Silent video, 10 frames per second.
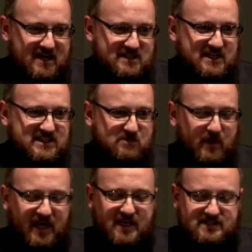Jesus
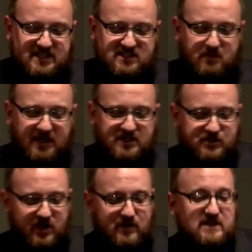begins his
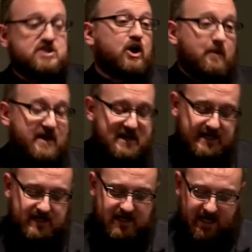ministry with a sermon,
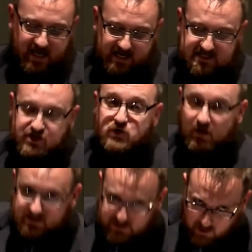and it's a
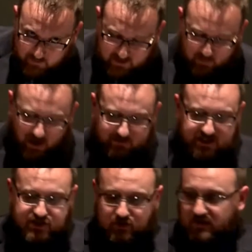short sermon,
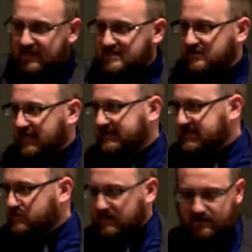probably as short as you'd like
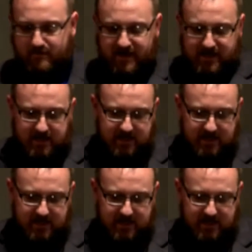this one to be.